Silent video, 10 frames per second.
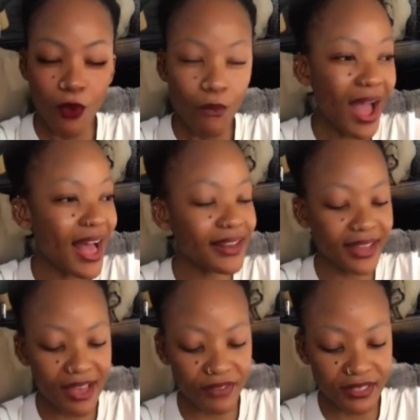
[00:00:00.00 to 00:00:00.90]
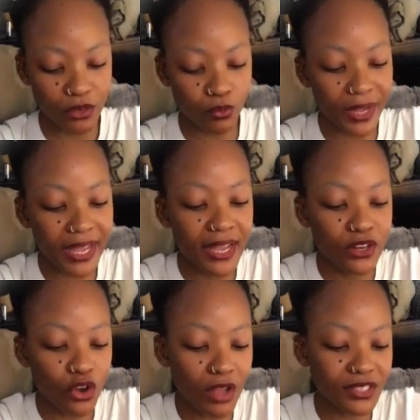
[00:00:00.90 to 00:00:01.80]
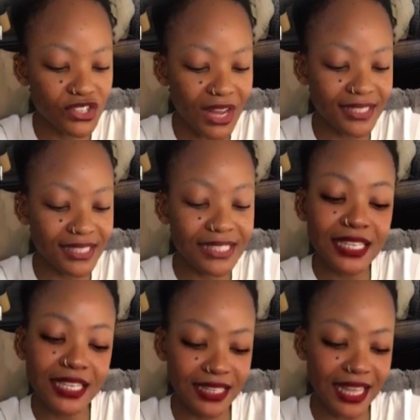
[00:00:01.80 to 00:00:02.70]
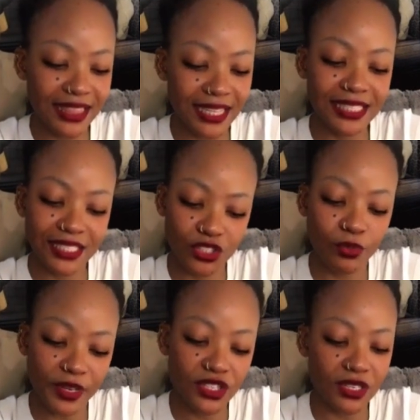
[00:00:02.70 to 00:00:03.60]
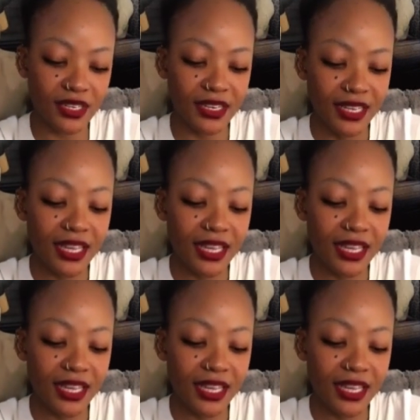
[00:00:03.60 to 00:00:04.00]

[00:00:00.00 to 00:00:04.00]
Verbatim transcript: Why under heaven did we not just see that this situation